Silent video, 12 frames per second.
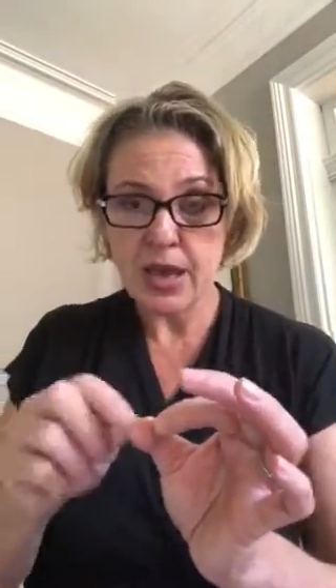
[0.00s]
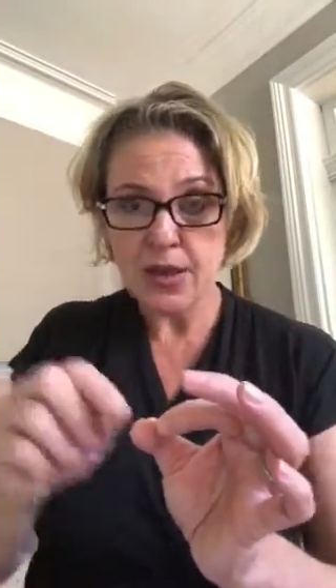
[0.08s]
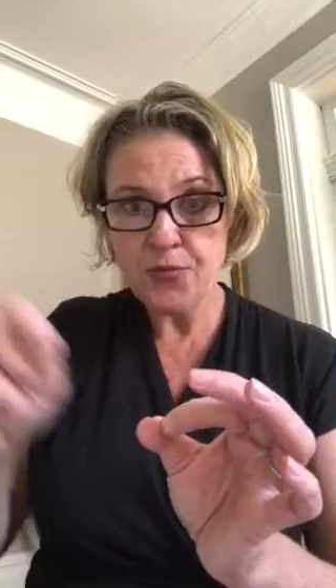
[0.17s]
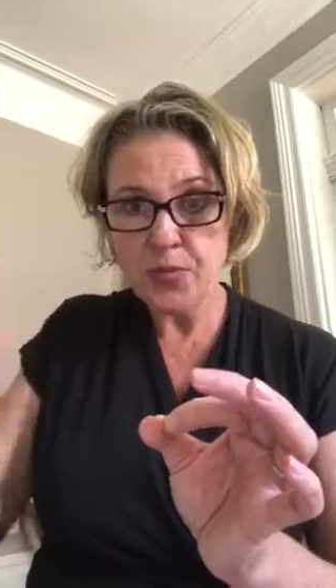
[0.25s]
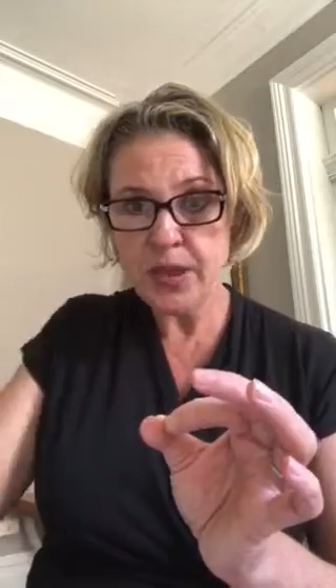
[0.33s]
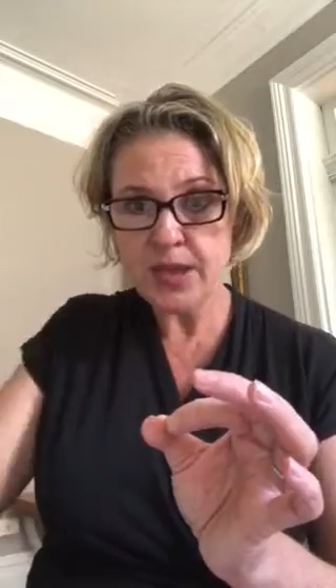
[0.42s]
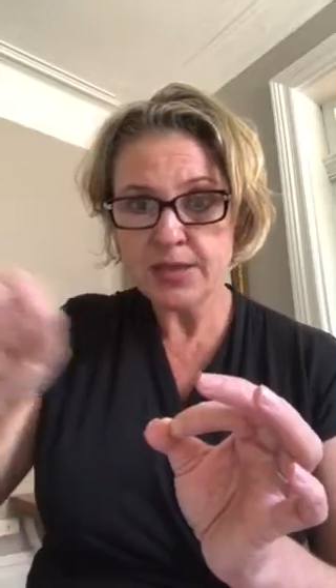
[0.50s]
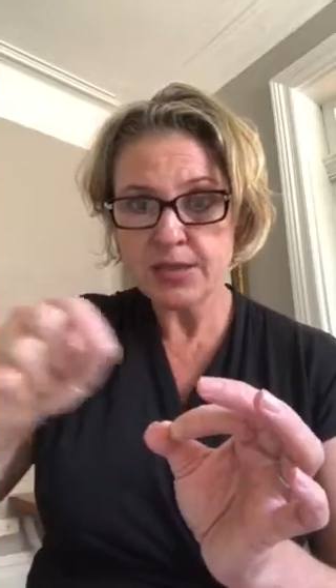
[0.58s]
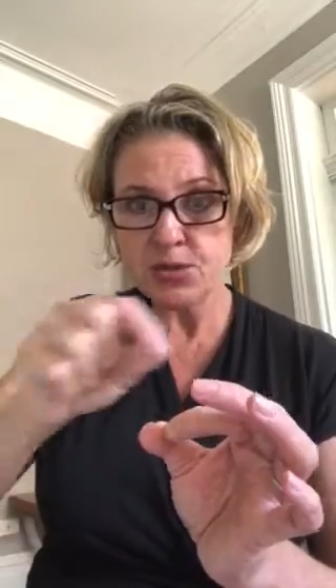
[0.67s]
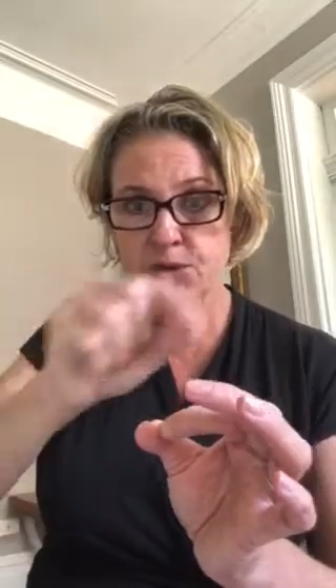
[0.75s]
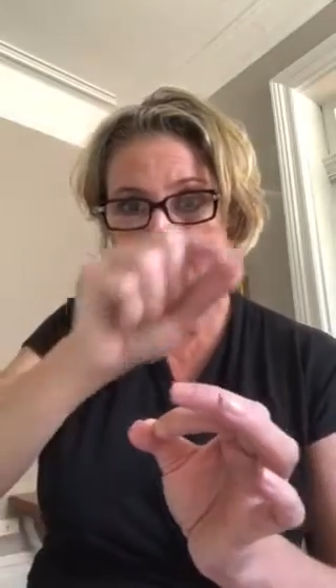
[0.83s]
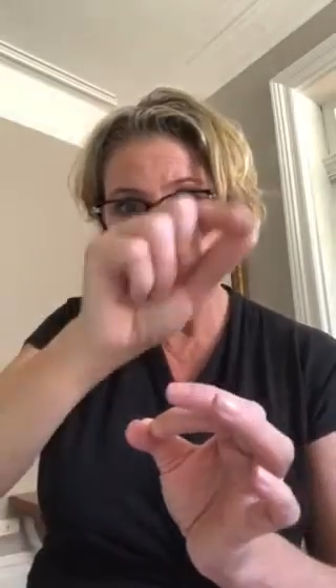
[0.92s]
and from here the
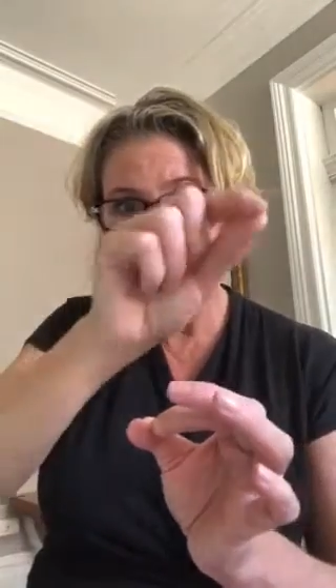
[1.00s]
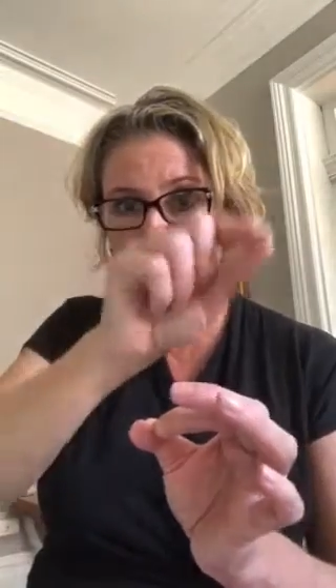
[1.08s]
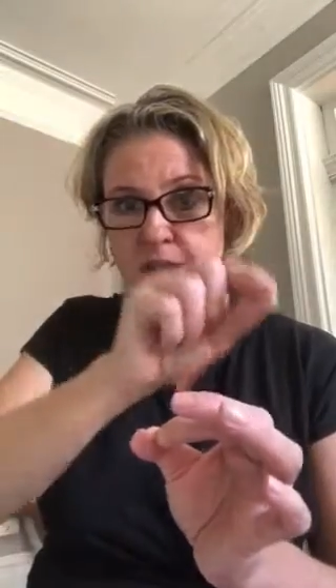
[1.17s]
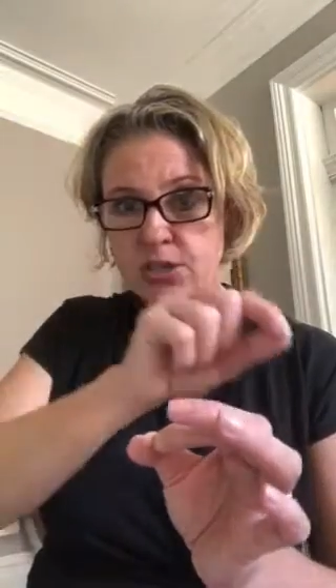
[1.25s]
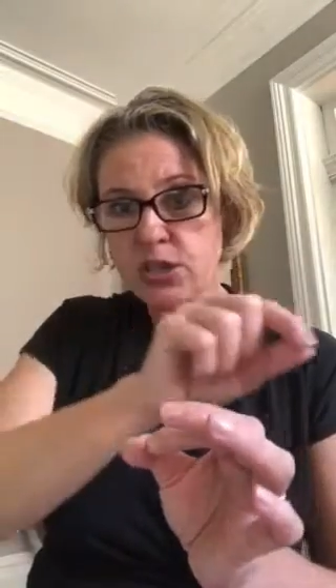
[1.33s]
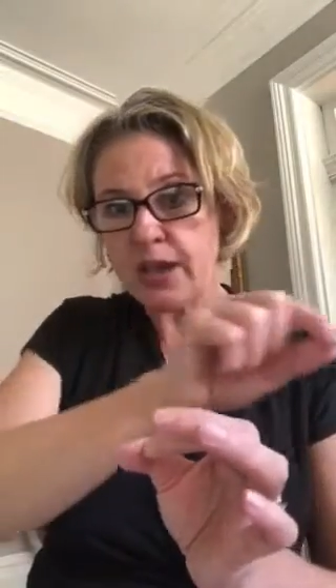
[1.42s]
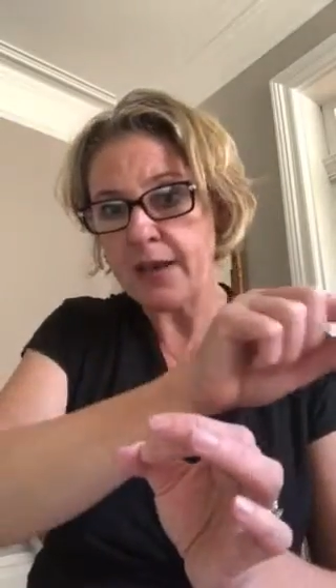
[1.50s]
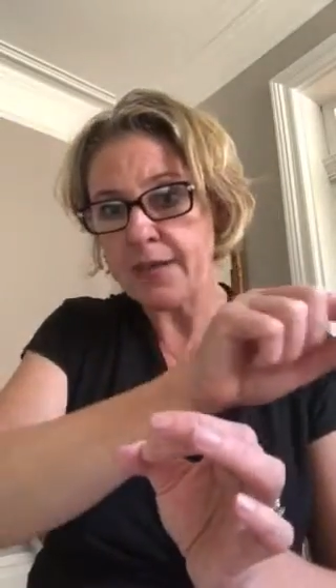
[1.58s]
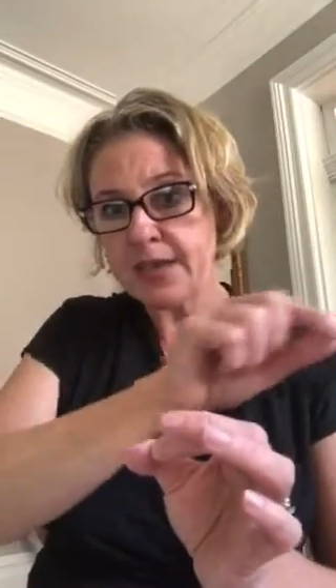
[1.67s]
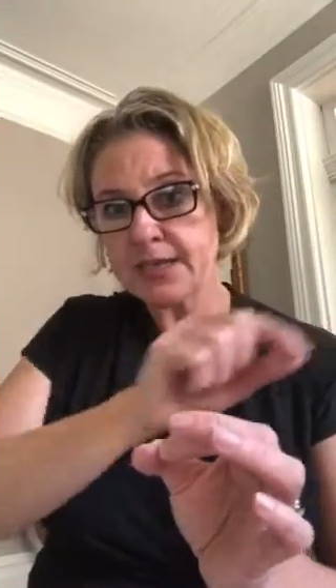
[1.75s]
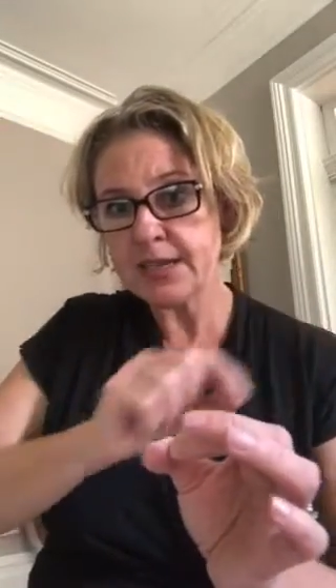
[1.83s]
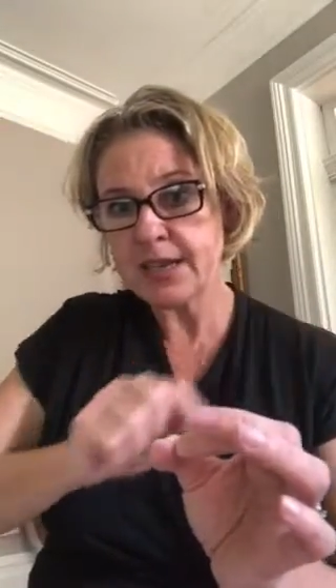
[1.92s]
students branch out and
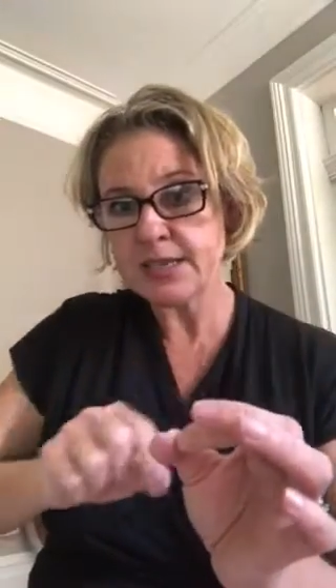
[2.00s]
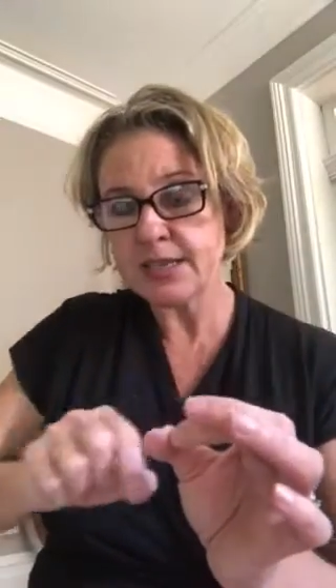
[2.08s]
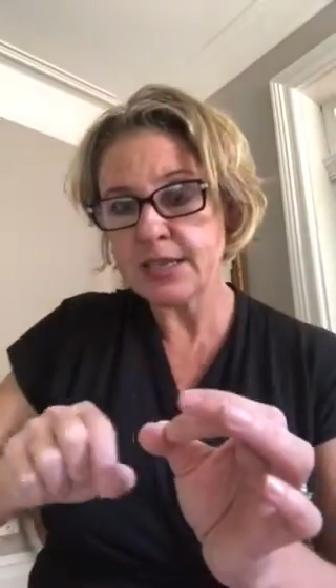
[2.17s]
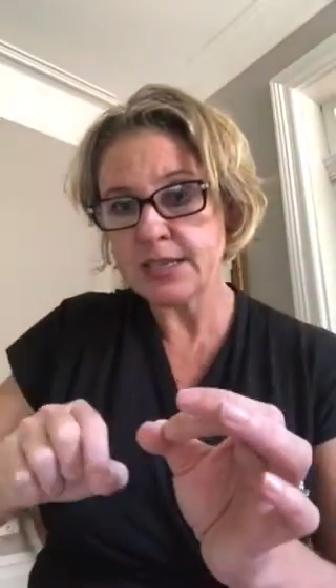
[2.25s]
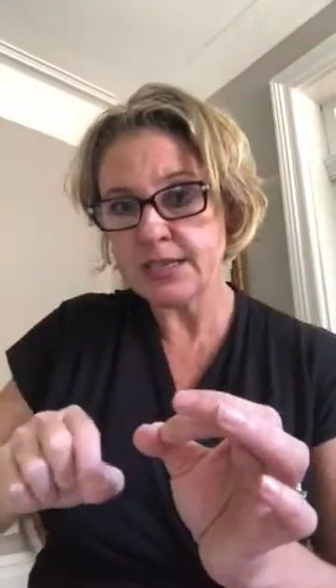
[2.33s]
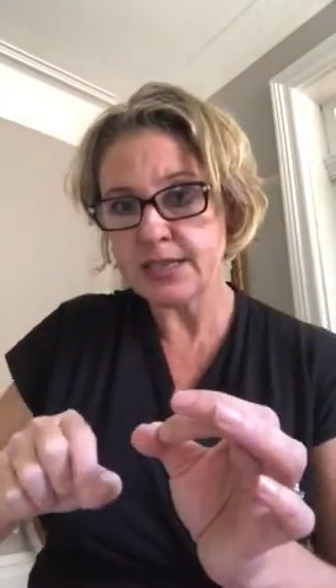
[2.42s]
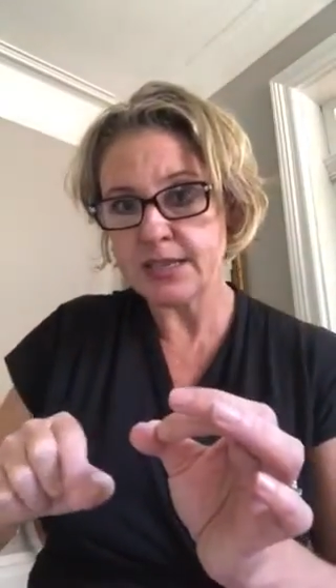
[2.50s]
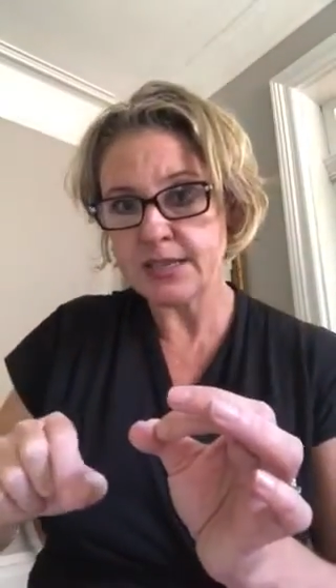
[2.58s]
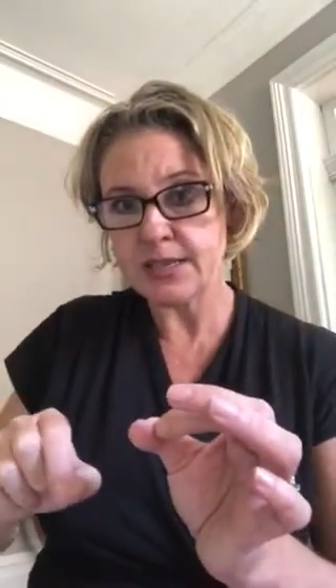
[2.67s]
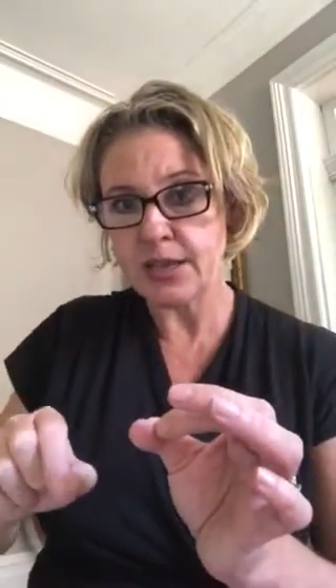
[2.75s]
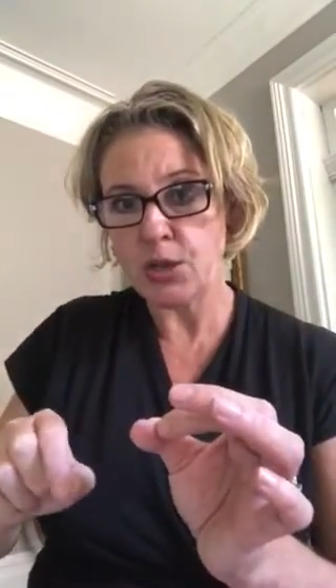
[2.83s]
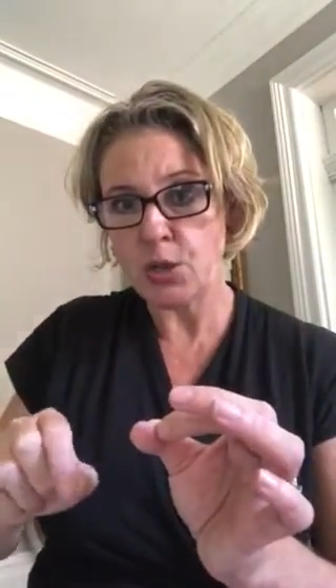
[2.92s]
they start to list things
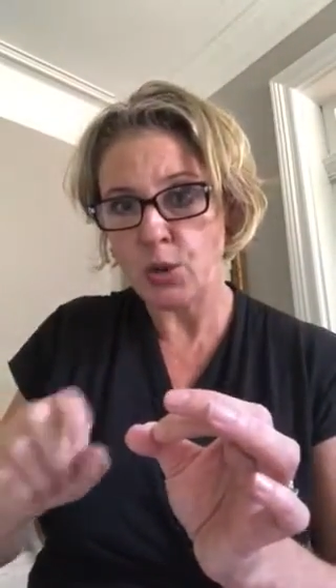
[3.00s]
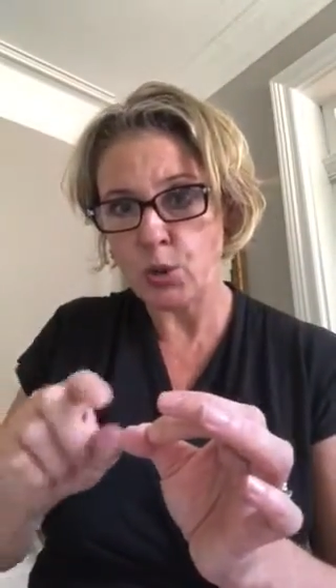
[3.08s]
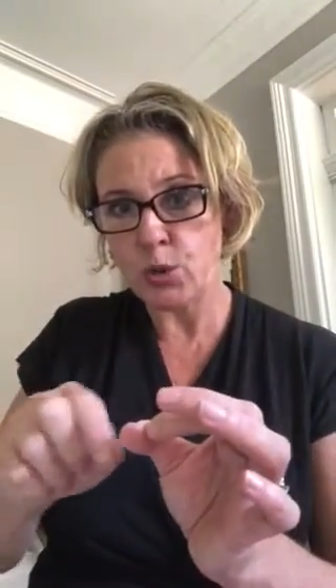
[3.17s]
they know.